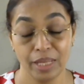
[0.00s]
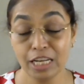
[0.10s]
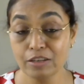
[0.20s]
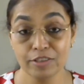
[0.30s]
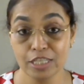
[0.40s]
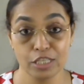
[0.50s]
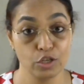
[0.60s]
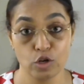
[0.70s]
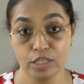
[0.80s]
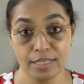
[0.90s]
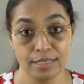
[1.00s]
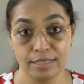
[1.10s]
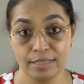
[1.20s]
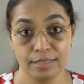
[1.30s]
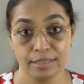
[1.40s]
in our
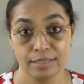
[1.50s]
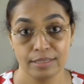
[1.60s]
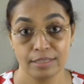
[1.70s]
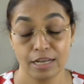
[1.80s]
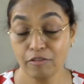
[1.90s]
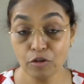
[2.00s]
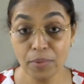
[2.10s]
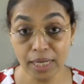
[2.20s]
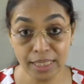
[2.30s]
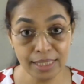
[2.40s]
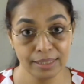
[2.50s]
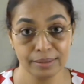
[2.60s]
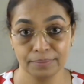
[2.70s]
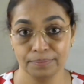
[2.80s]
resources, our money,